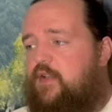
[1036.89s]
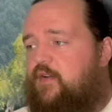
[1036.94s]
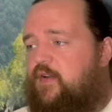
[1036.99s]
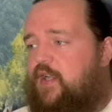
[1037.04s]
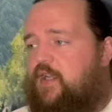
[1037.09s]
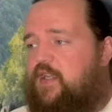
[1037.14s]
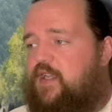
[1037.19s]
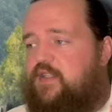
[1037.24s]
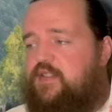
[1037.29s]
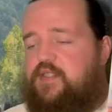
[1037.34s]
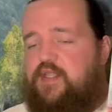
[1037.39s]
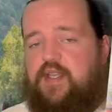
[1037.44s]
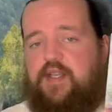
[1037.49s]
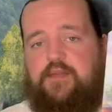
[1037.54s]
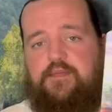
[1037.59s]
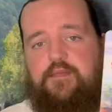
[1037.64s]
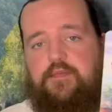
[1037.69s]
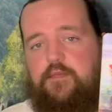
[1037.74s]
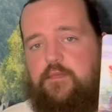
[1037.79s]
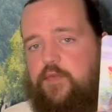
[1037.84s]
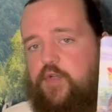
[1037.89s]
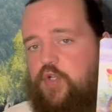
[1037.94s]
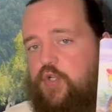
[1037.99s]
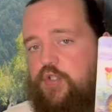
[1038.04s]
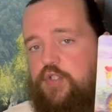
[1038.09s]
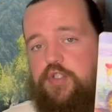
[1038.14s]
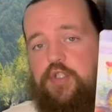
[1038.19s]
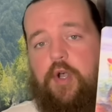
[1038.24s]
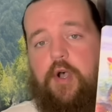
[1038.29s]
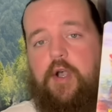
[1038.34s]
Like I said,
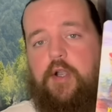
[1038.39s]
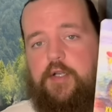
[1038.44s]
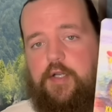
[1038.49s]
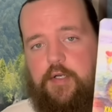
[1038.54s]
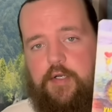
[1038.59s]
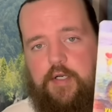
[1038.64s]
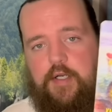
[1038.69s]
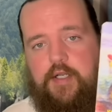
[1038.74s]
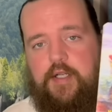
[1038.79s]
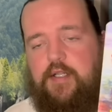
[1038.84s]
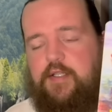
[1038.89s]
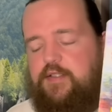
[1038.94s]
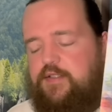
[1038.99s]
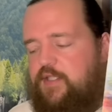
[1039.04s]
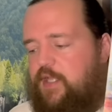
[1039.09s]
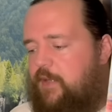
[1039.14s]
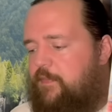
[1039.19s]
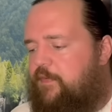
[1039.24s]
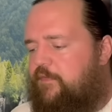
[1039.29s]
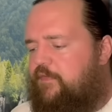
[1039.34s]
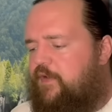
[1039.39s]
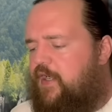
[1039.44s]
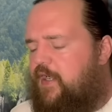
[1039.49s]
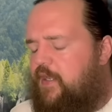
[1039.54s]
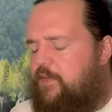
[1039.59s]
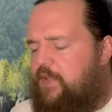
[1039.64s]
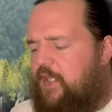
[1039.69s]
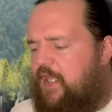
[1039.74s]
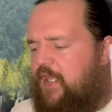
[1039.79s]
good talker type of vibe.